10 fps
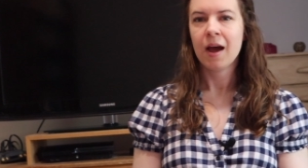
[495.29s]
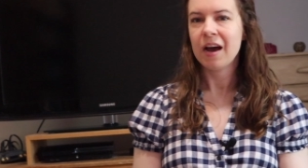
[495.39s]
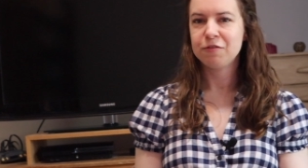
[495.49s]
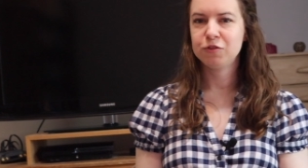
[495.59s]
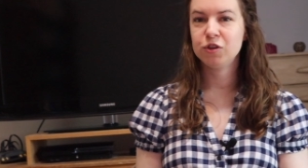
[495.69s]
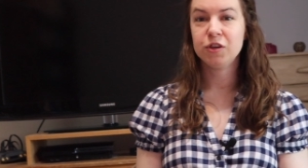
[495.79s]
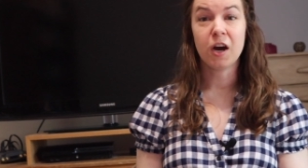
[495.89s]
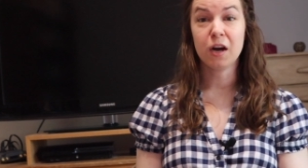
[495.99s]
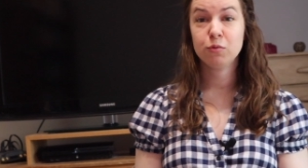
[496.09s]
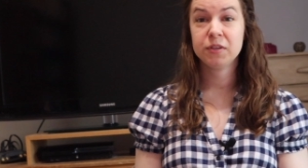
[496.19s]
After
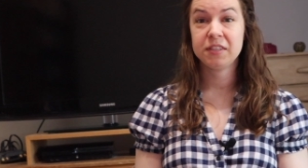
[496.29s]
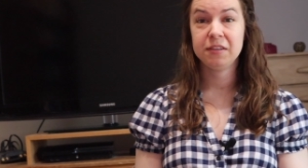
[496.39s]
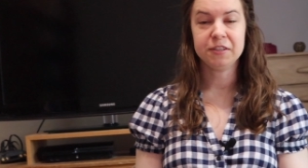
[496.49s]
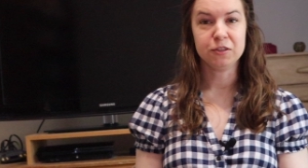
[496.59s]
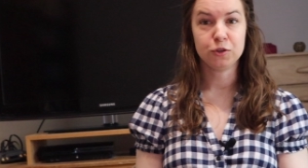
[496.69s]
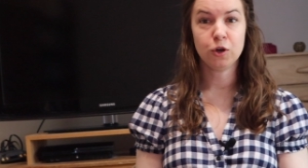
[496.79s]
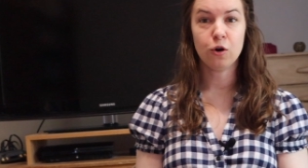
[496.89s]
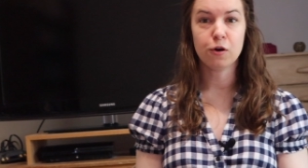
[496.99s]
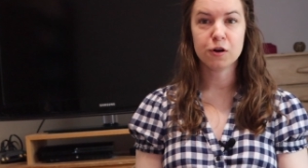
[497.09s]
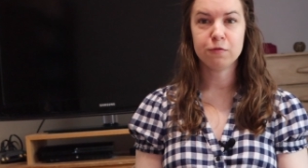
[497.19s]
not receiving a
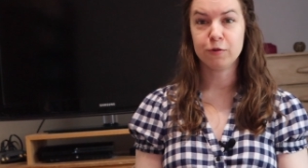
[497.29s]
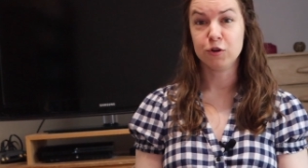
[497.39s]
card for